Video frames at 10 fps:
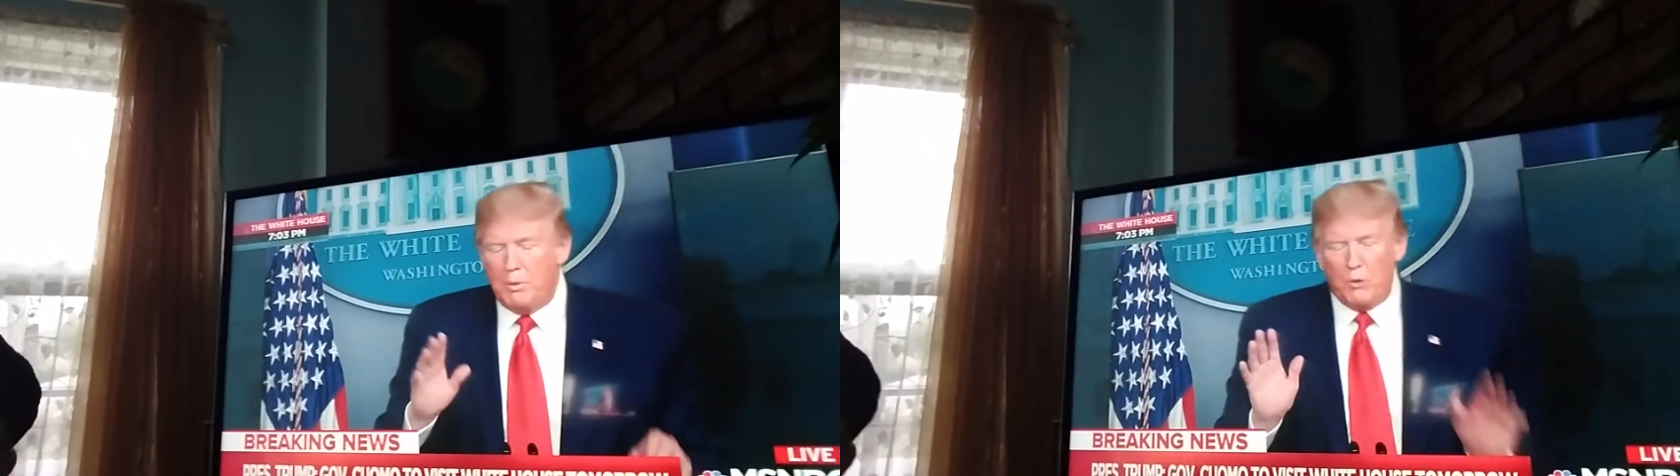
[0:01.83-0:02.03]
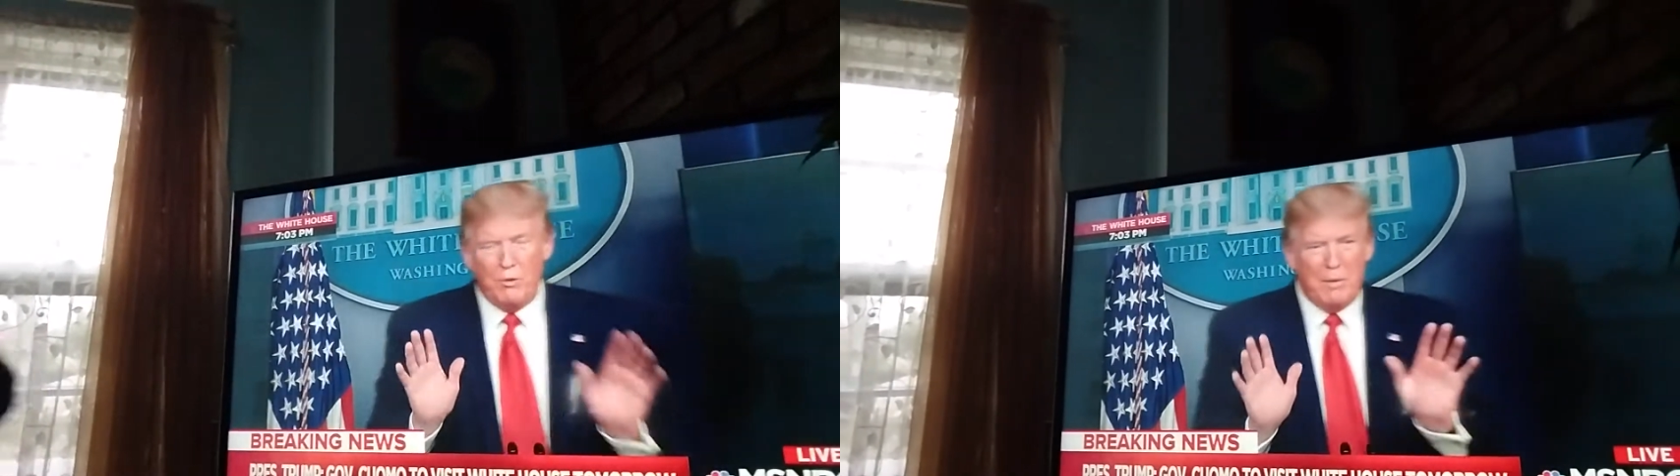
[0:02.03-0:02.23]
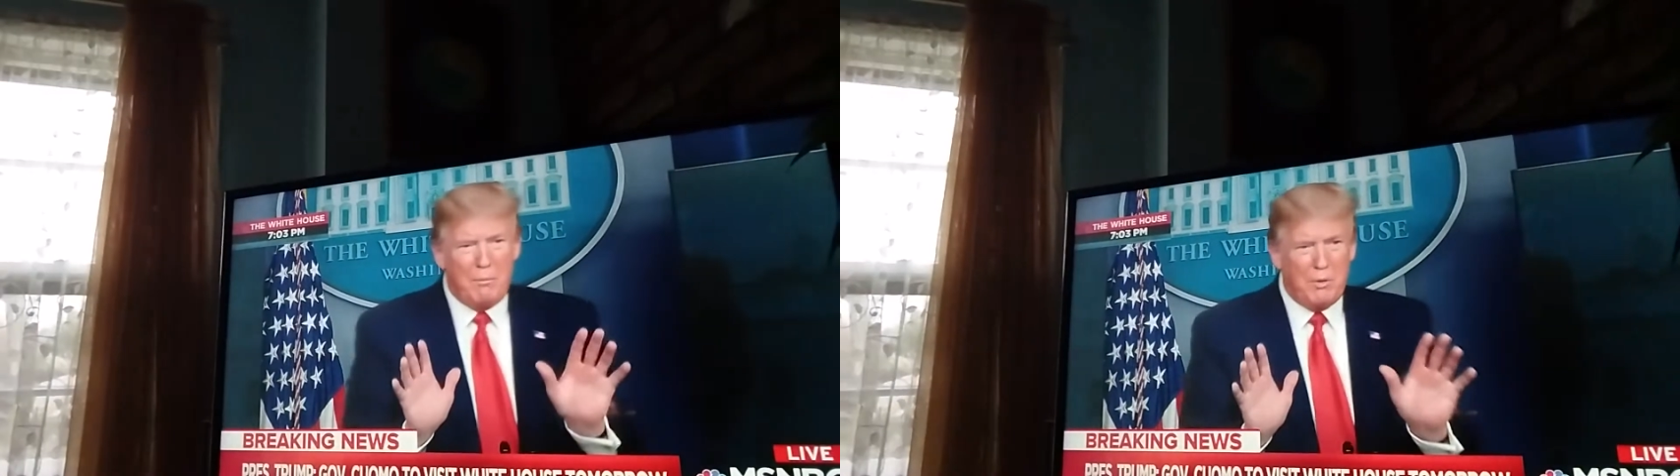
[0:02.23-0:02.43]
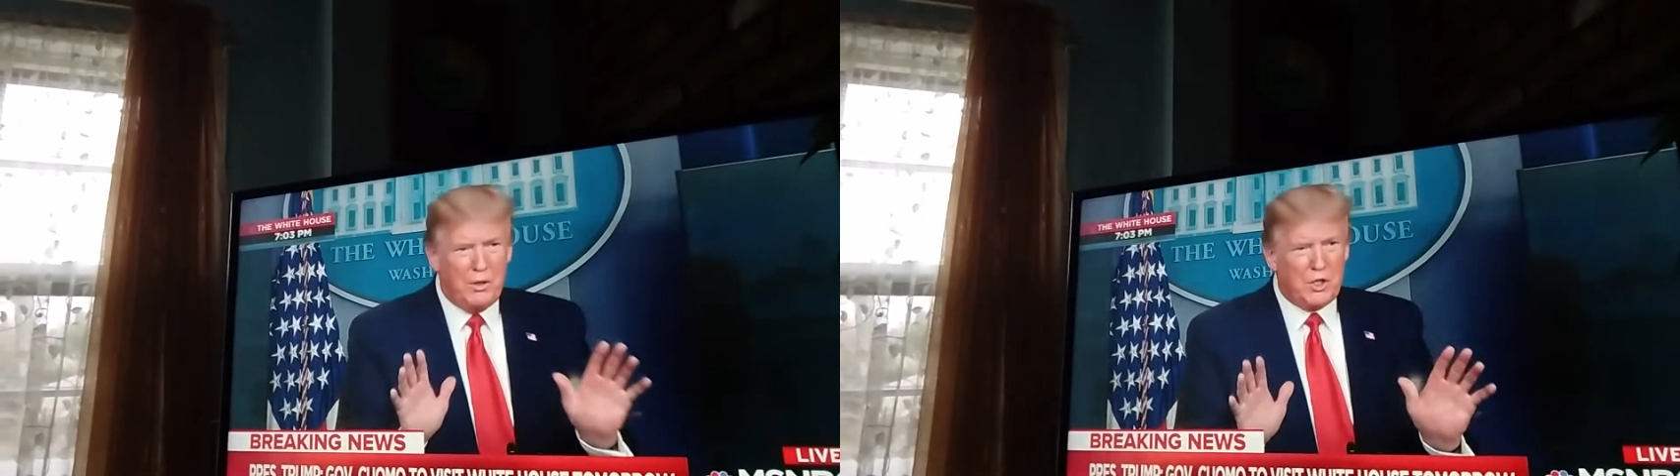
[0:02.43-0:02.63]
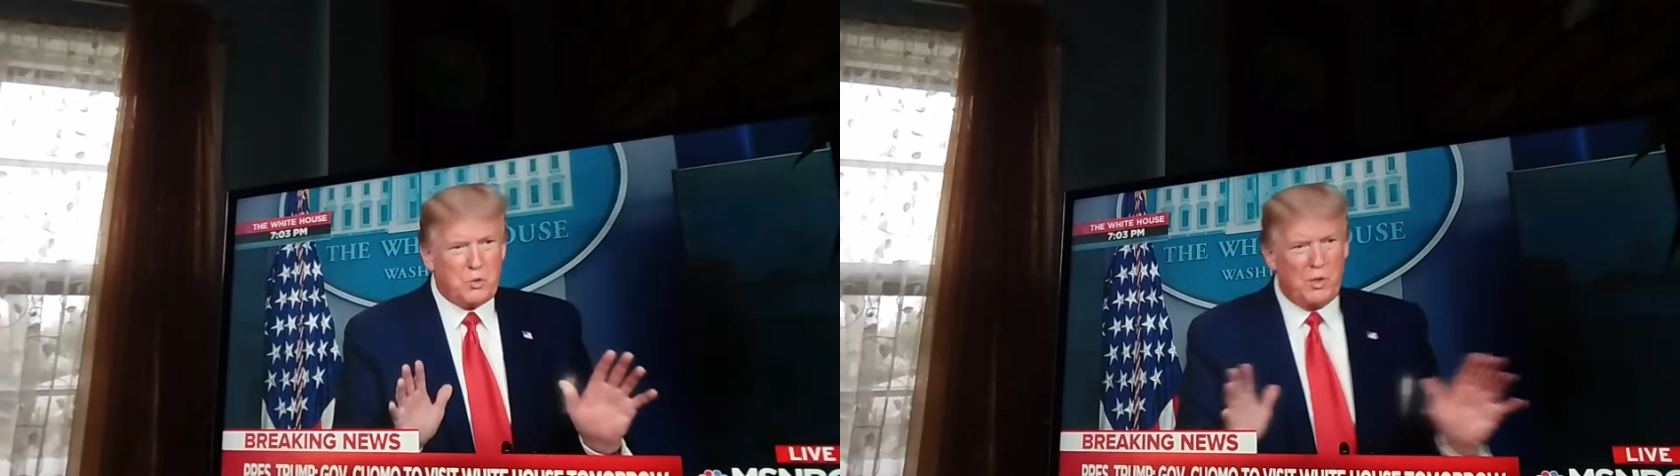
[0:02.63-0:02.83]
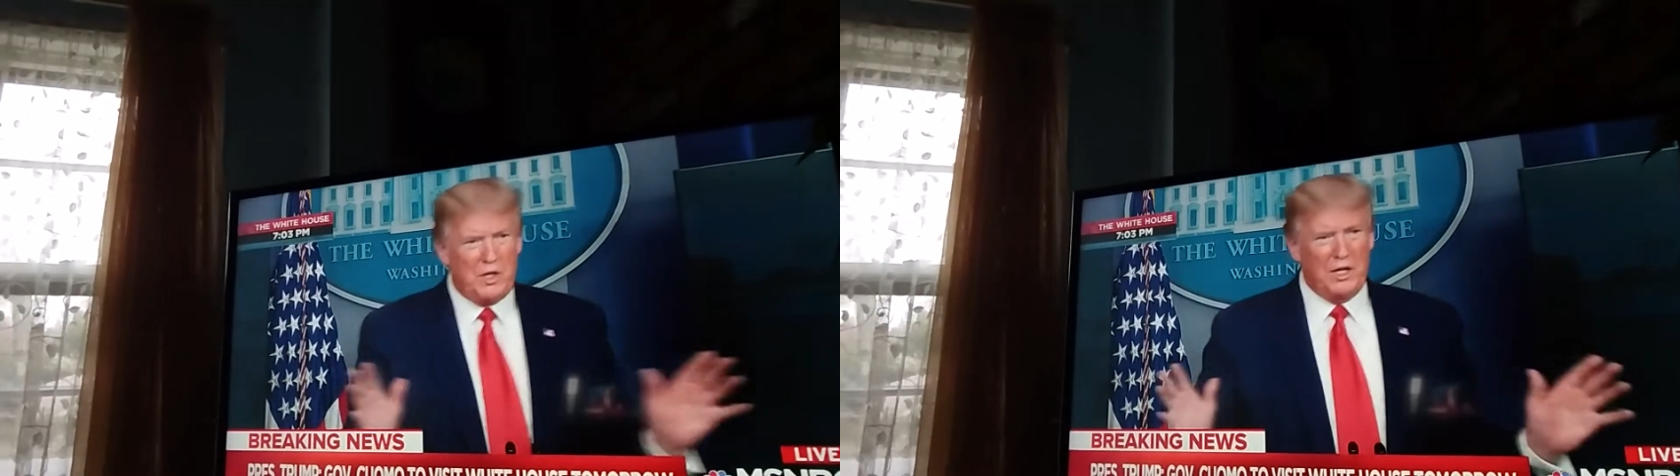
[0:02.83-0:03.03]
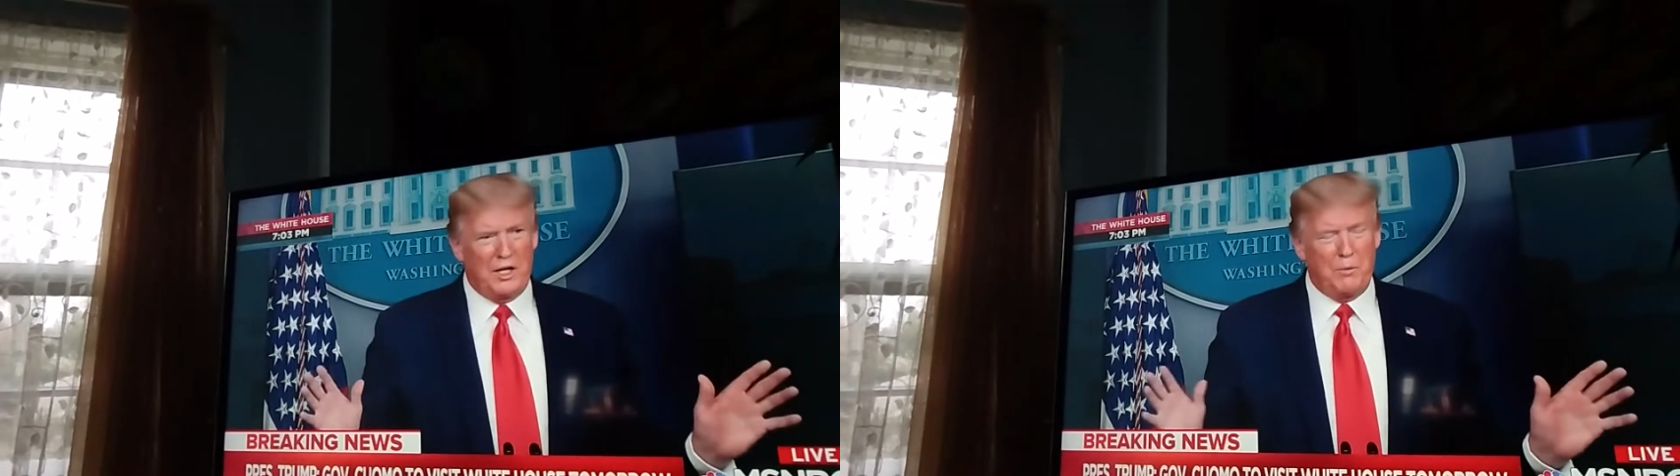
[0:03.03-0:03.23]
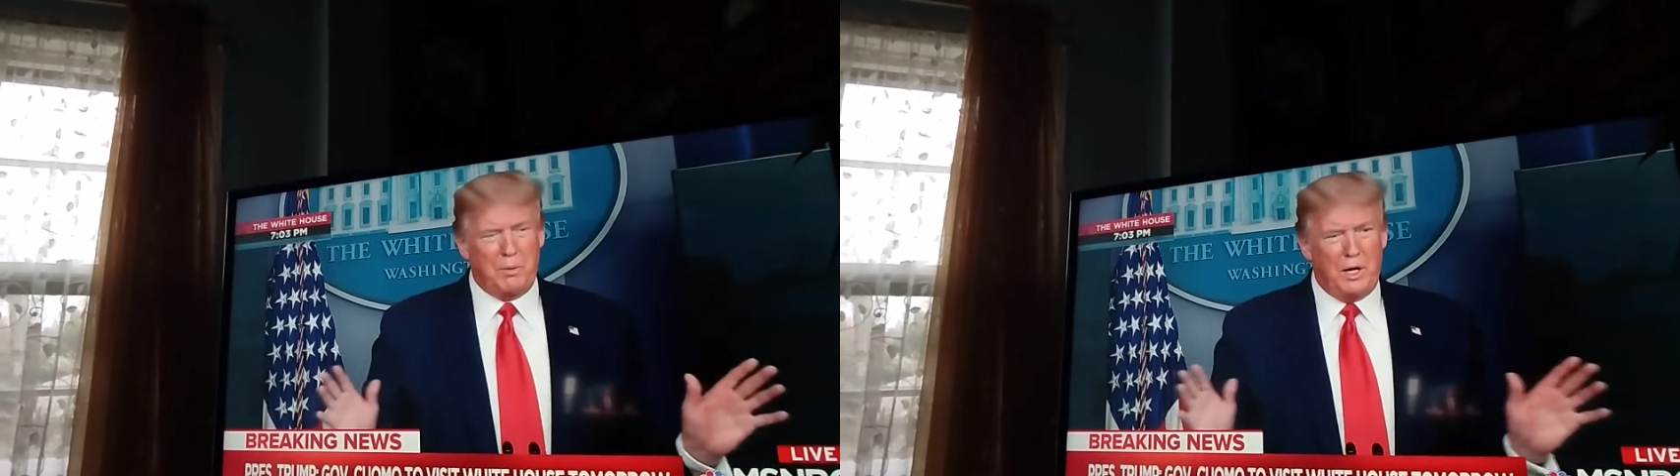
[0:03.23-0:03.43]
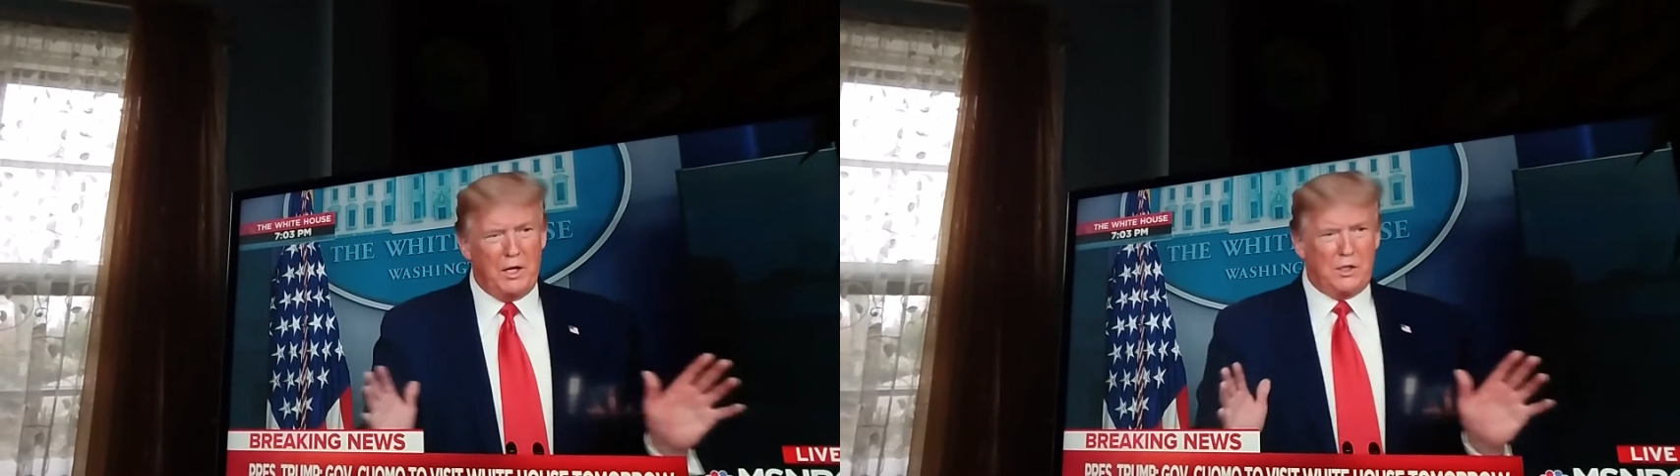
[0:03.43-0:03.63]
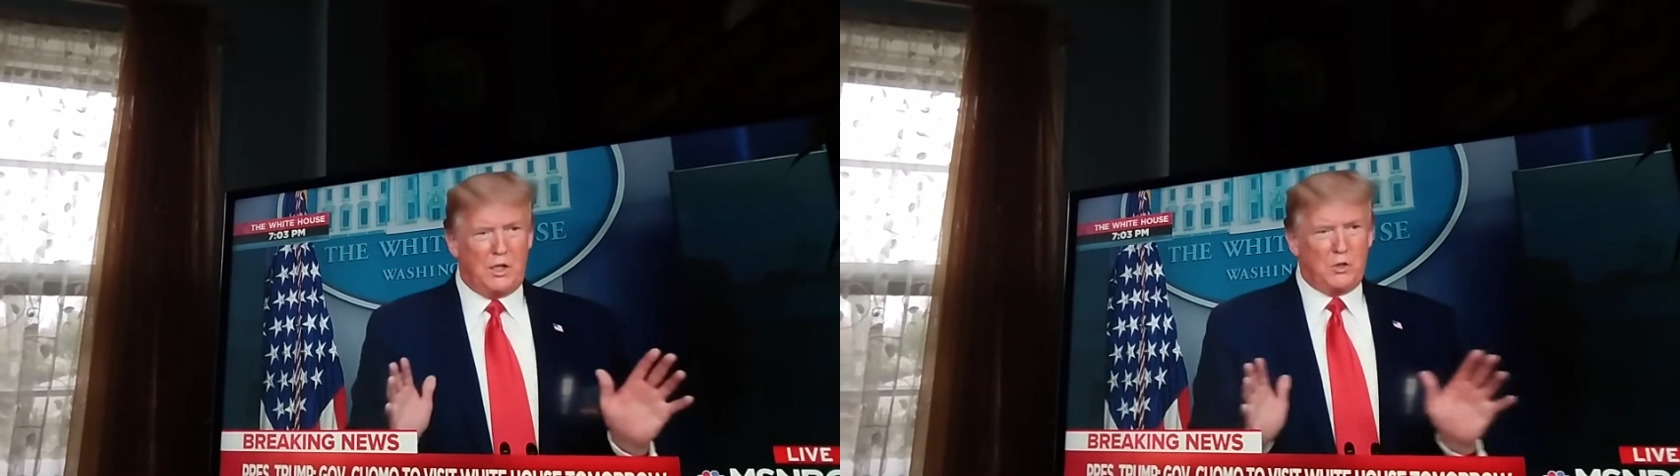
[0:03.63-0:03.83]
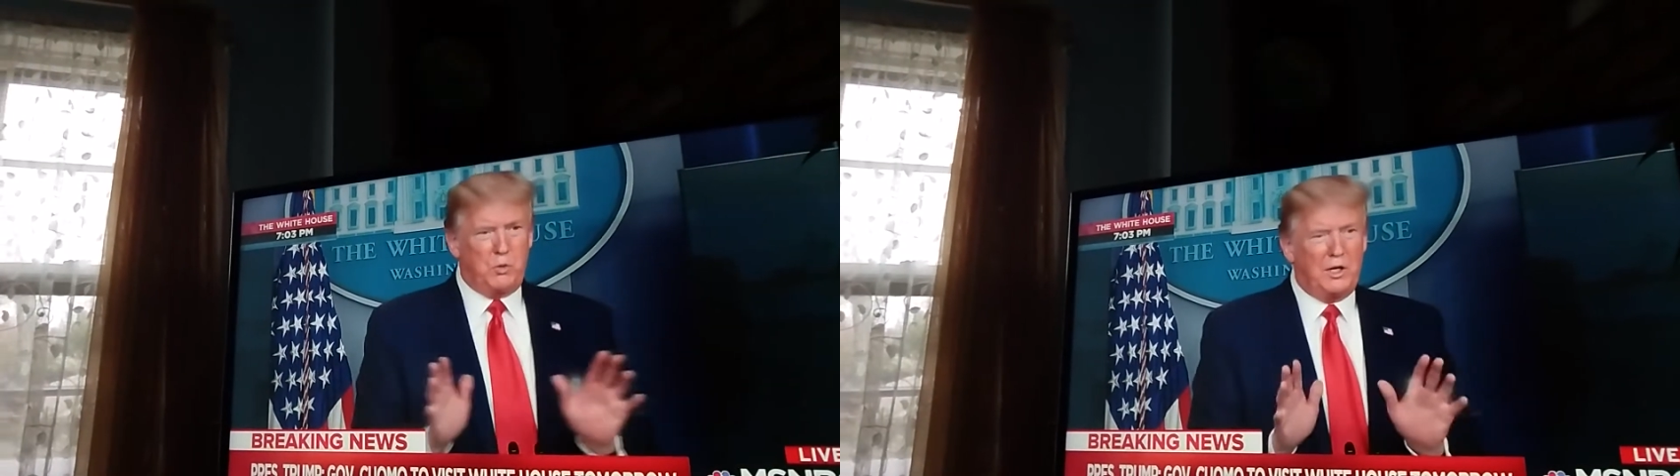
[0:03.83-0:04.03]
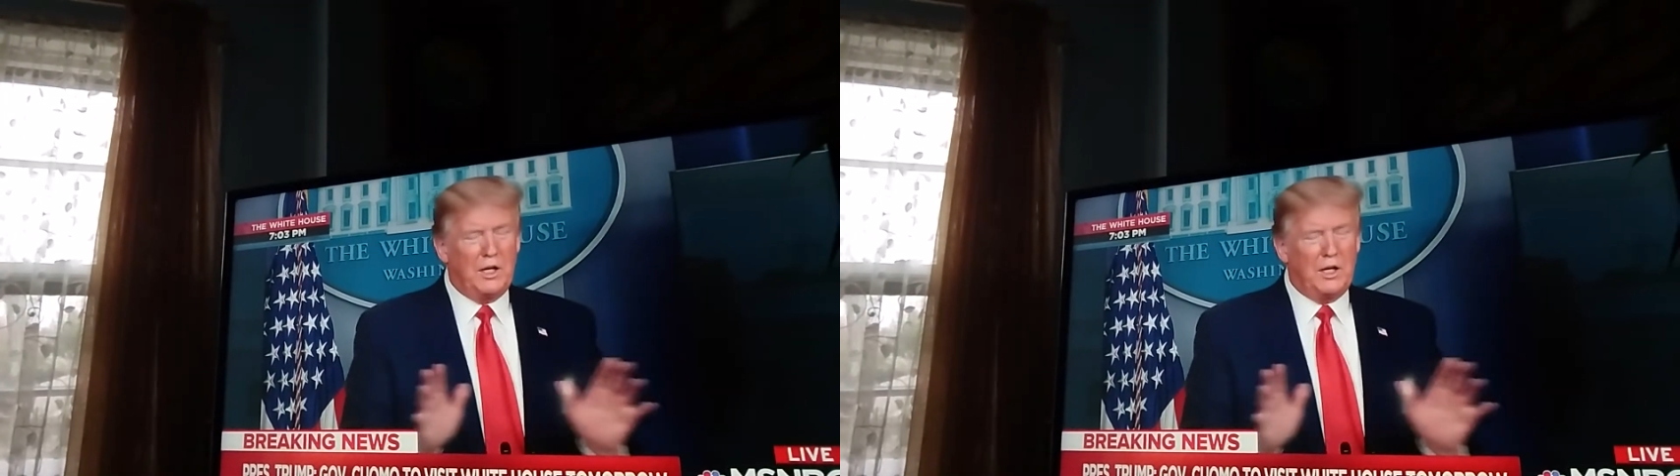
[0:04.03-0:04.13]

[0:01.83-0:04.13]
But remember this, we're dealing in politics.